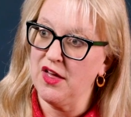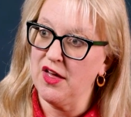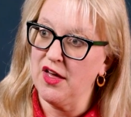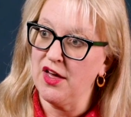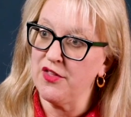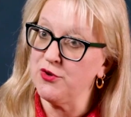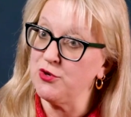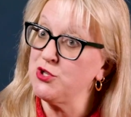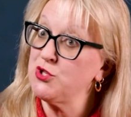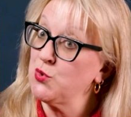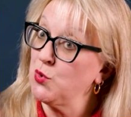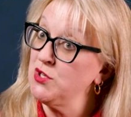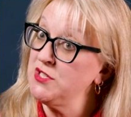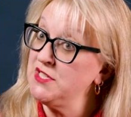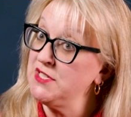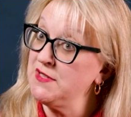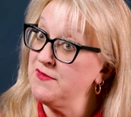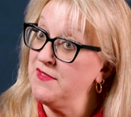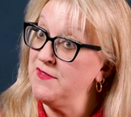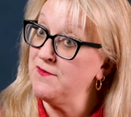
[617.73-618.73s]
other
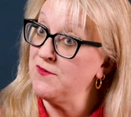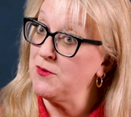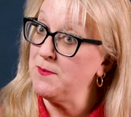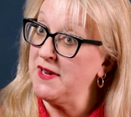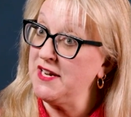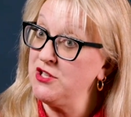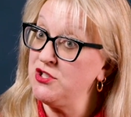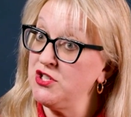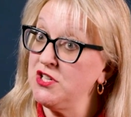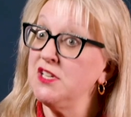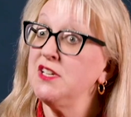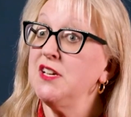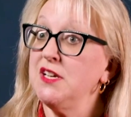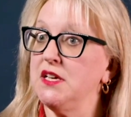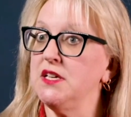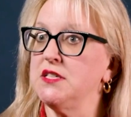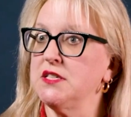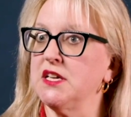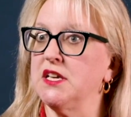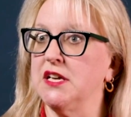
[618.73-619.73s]
sources of information
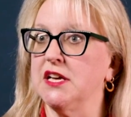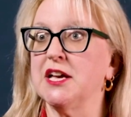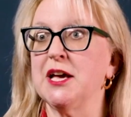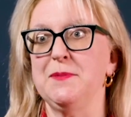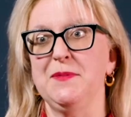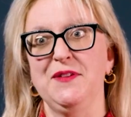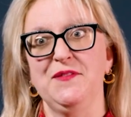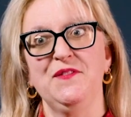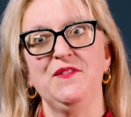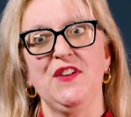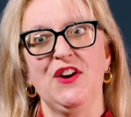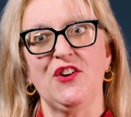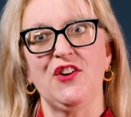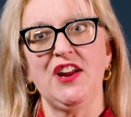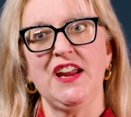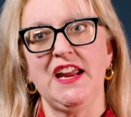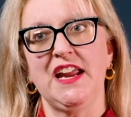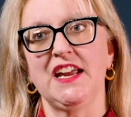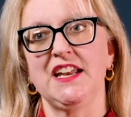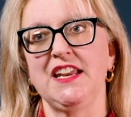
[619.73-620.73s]
is going to come in
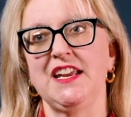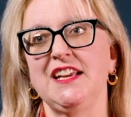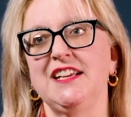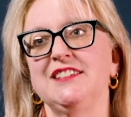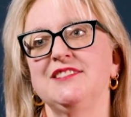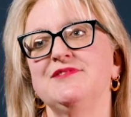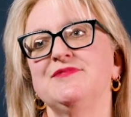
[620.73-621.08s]
very handy.